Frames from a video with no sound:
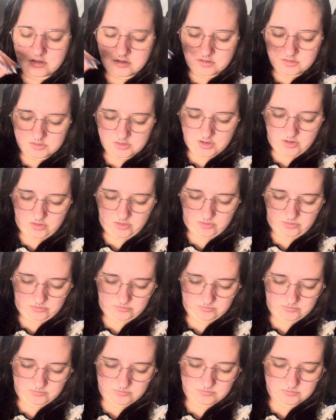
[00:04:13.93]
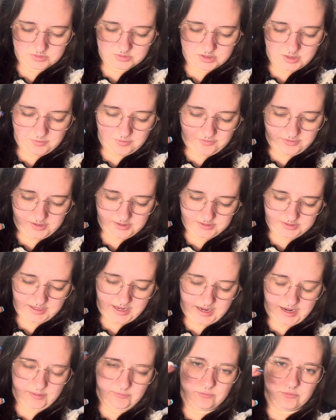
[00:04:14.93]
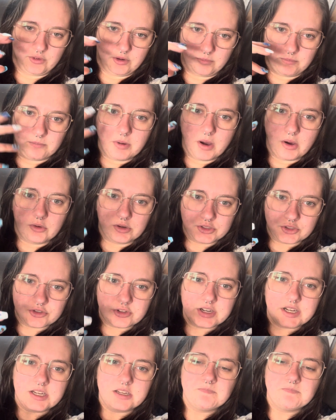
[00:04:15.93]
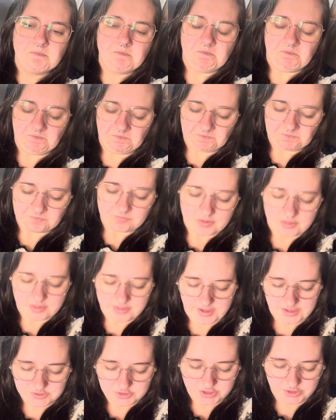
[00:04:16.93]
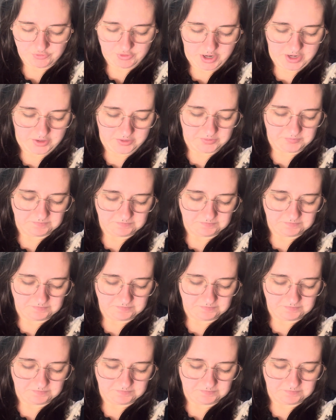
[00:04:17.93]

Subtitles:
so some of this came from poetry that she read.